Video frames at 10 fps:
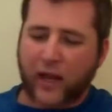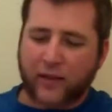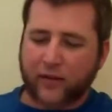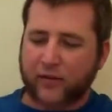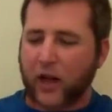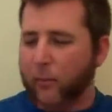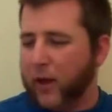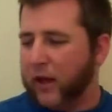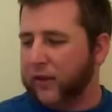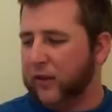I have the stop
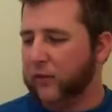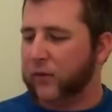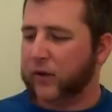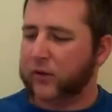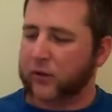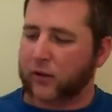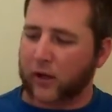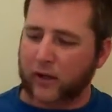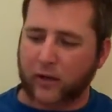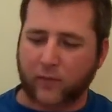bath and the fixer
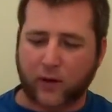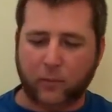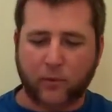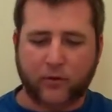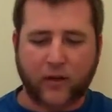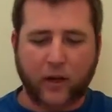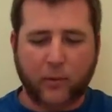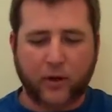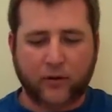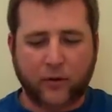and the developer set up here.